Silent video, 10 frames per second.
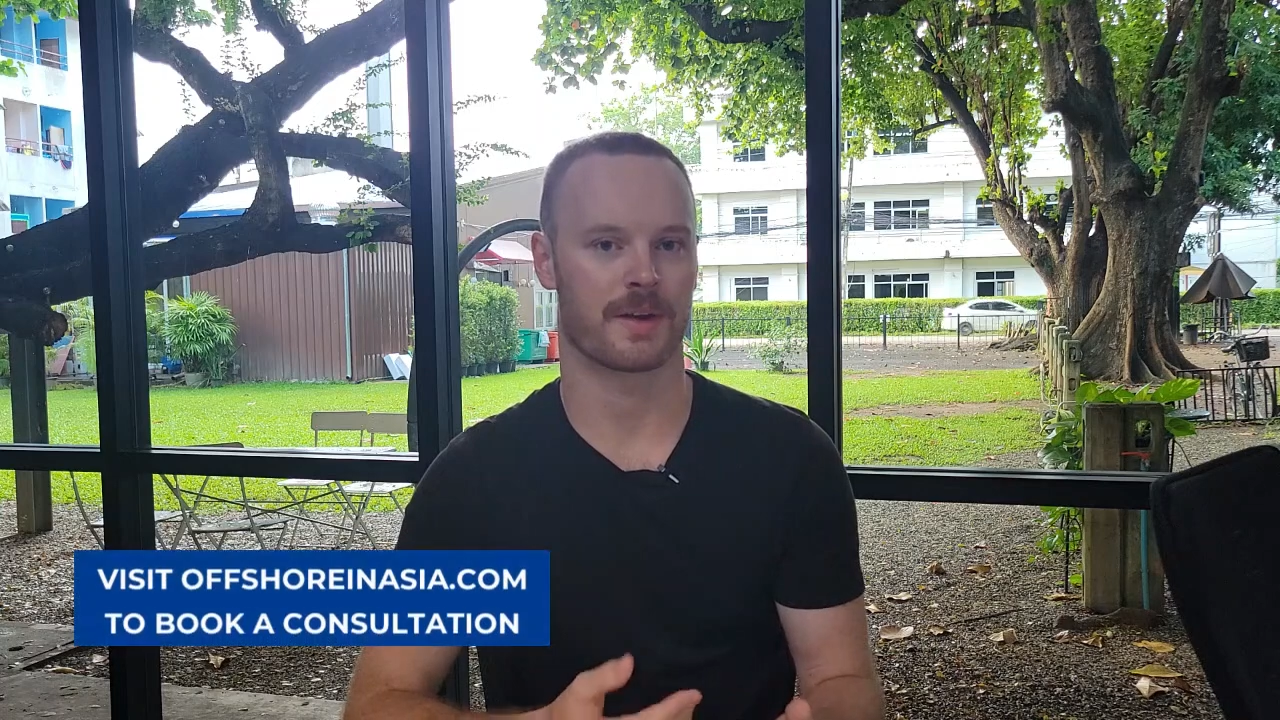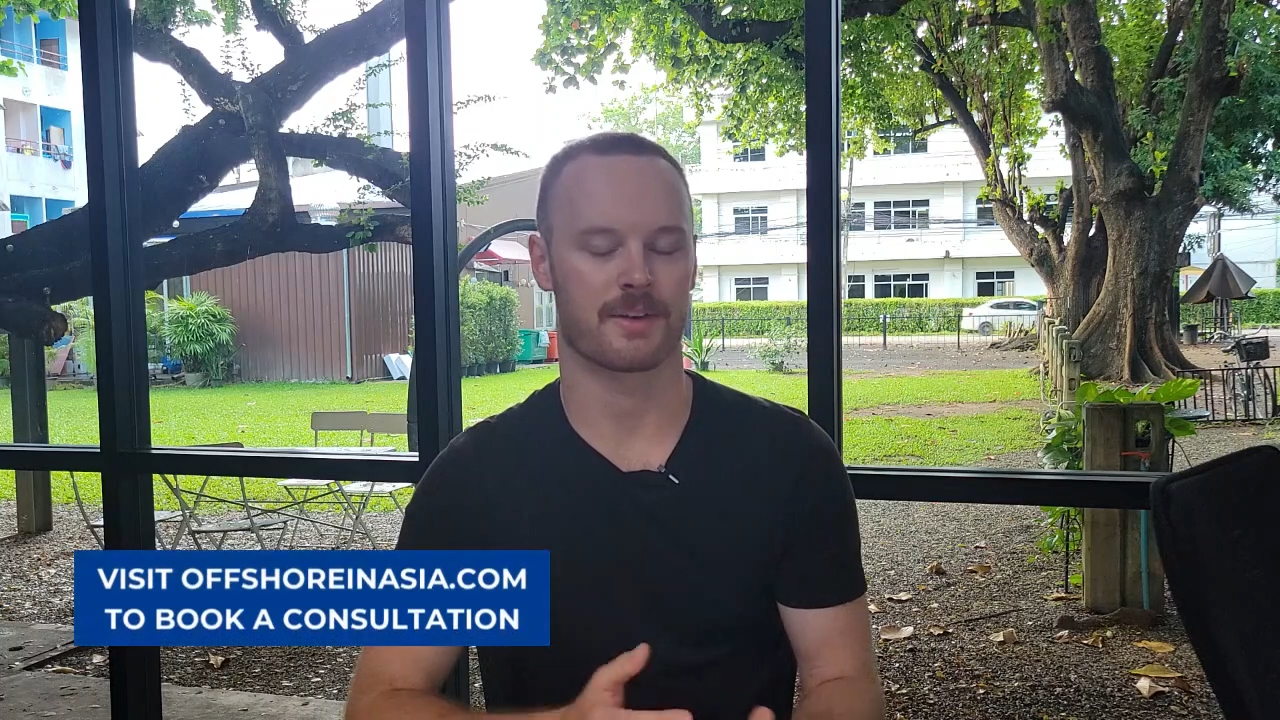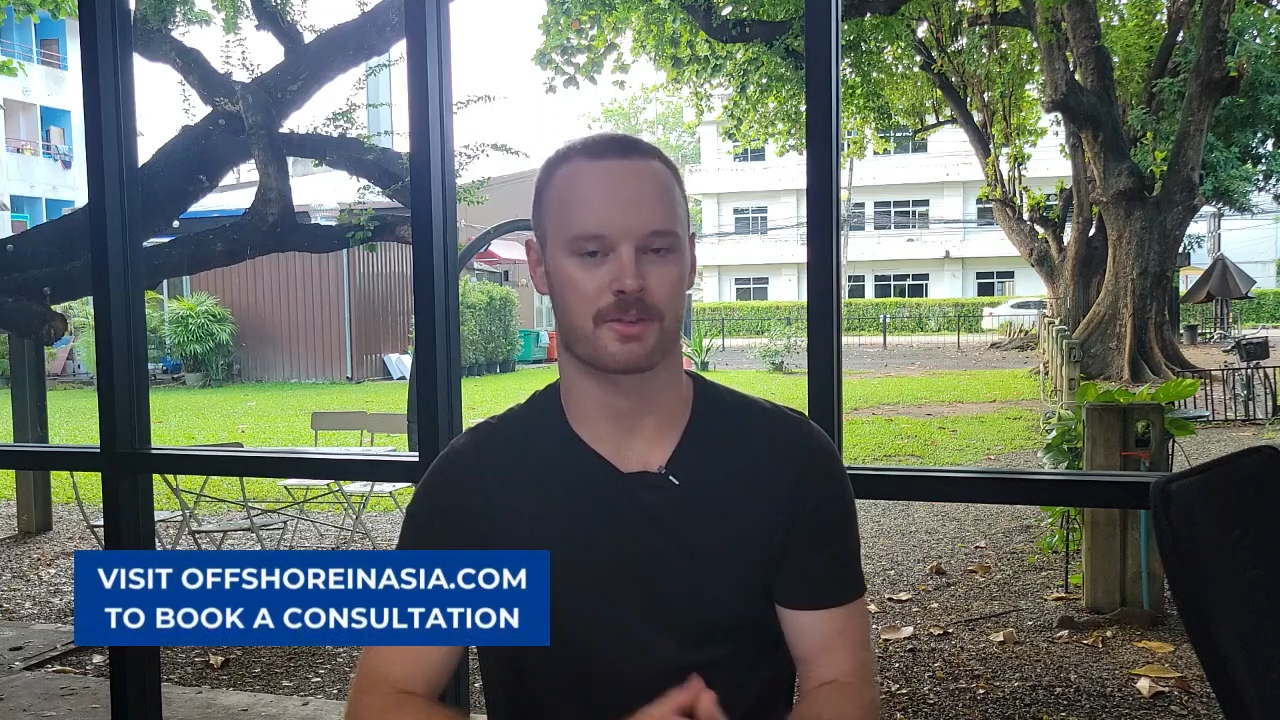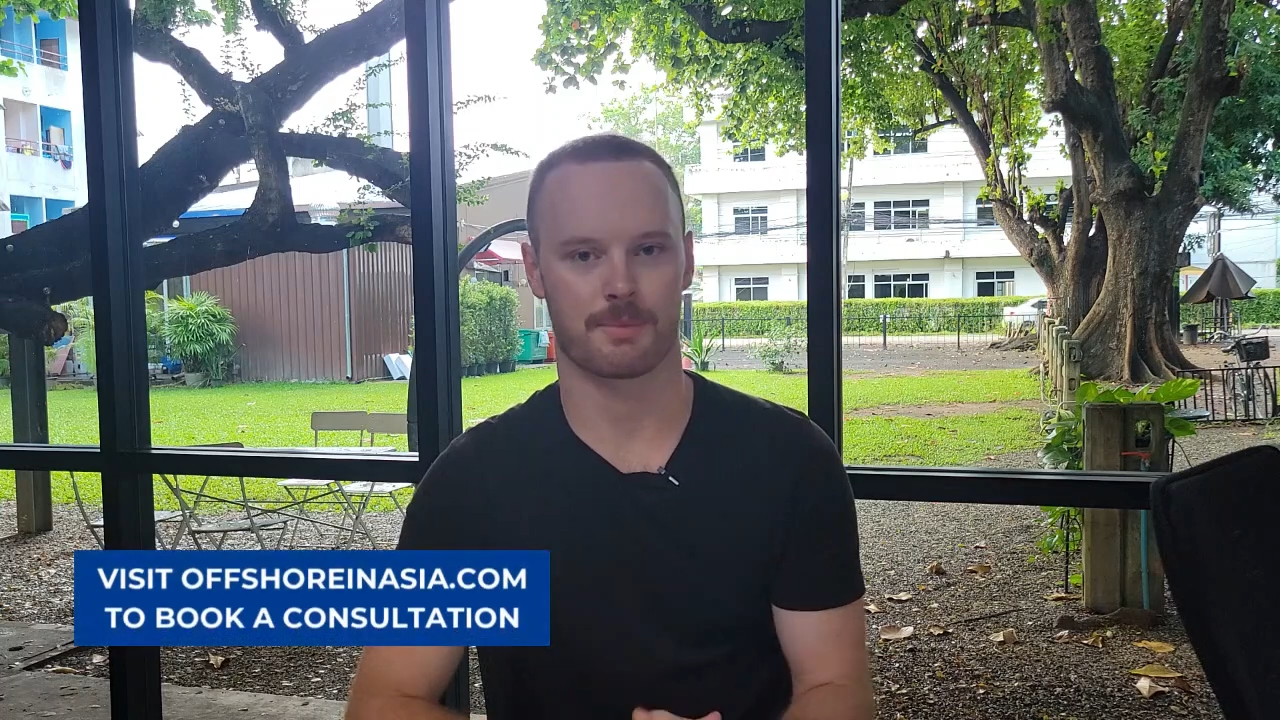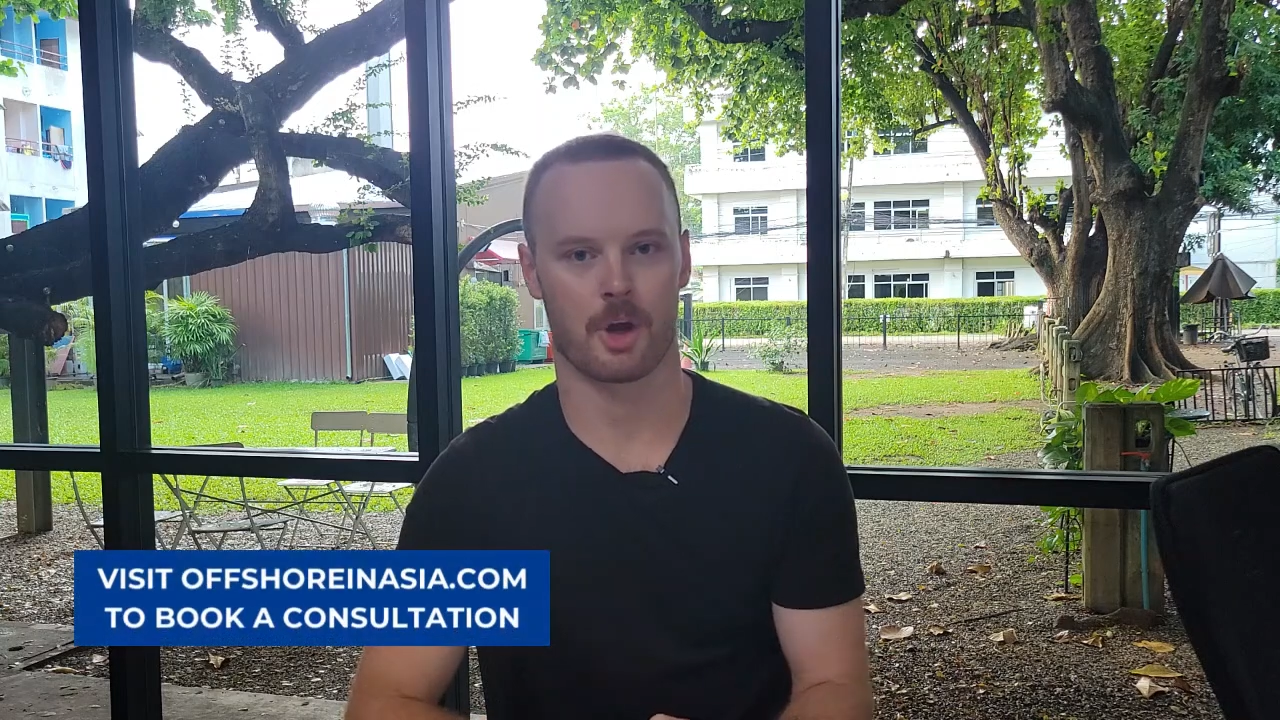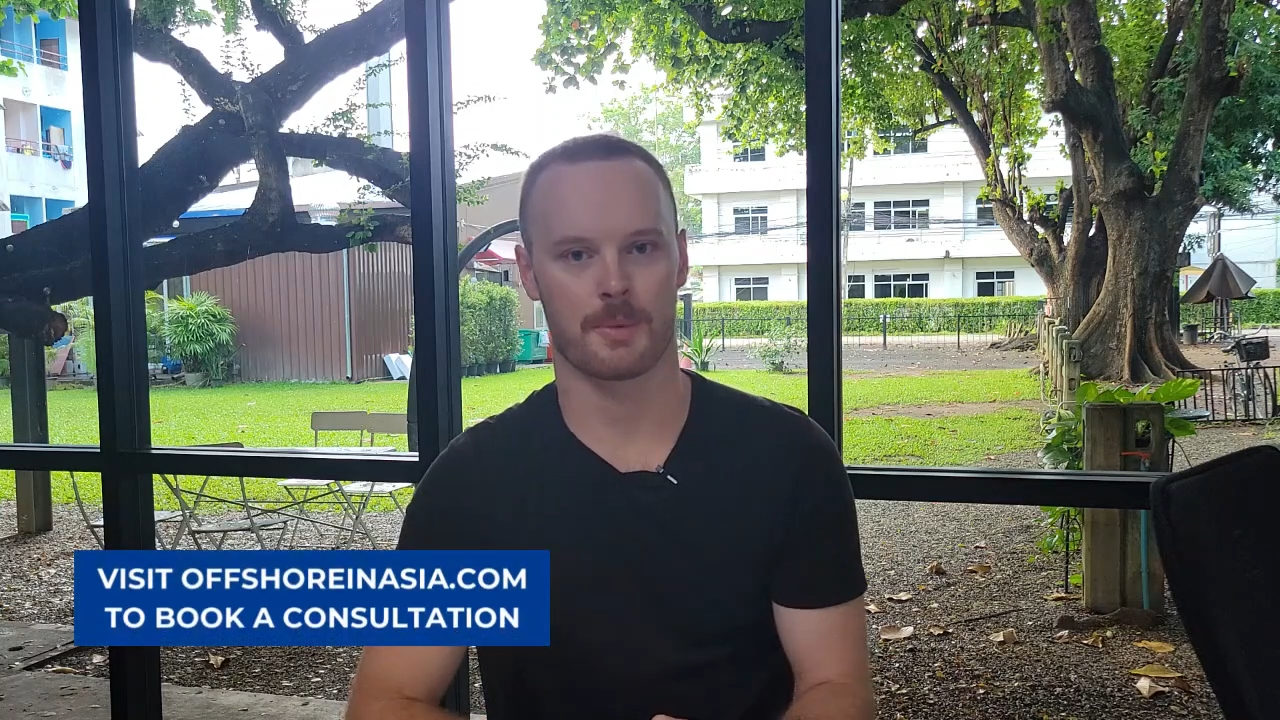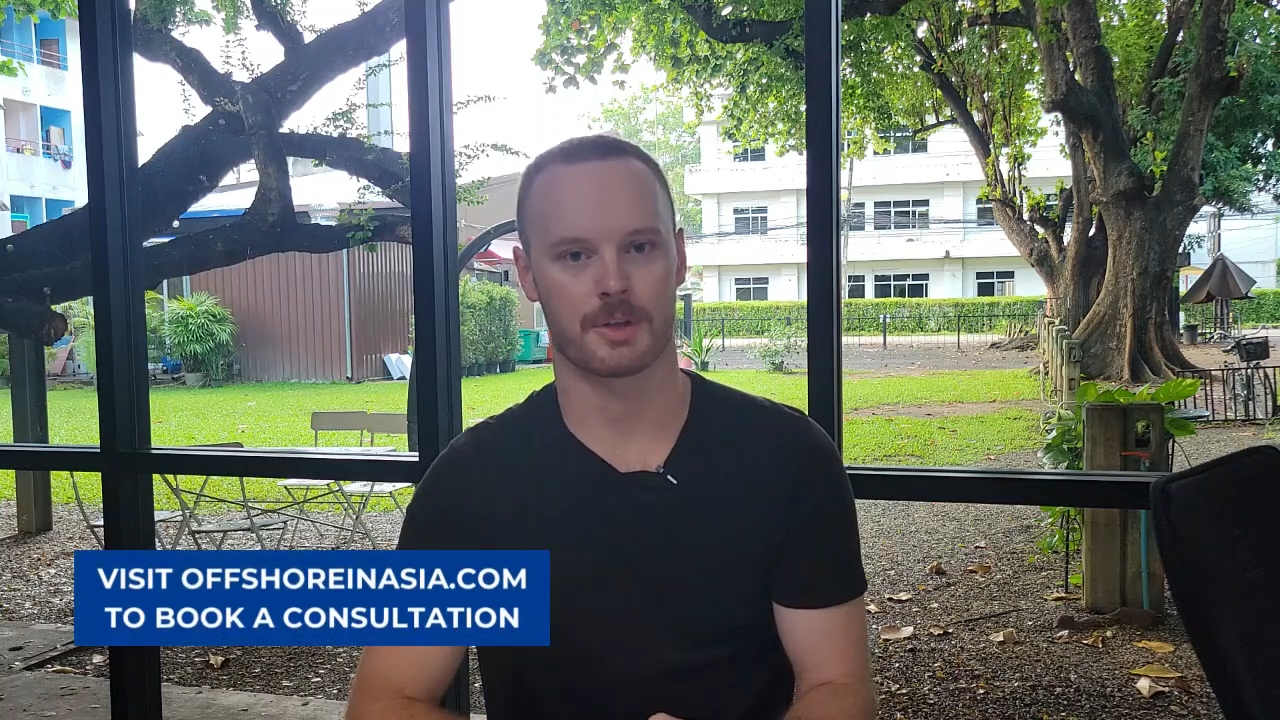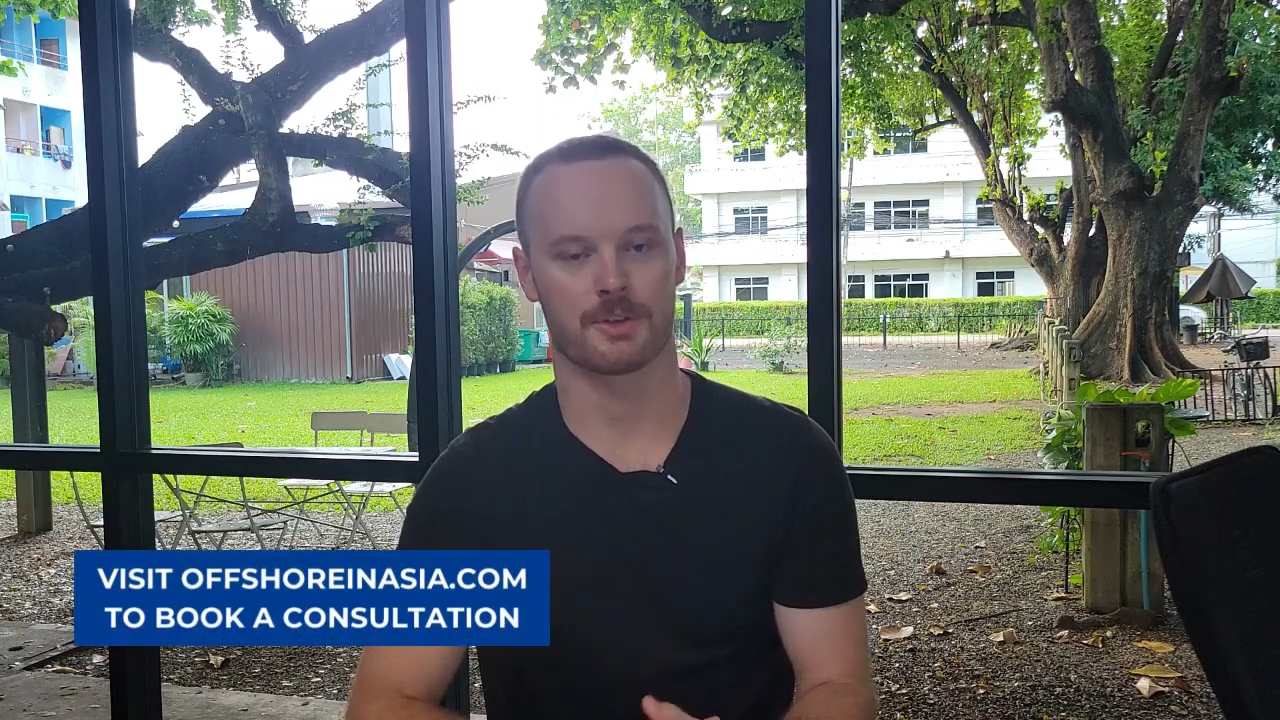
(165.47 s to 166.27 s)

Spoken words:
re-entry permit,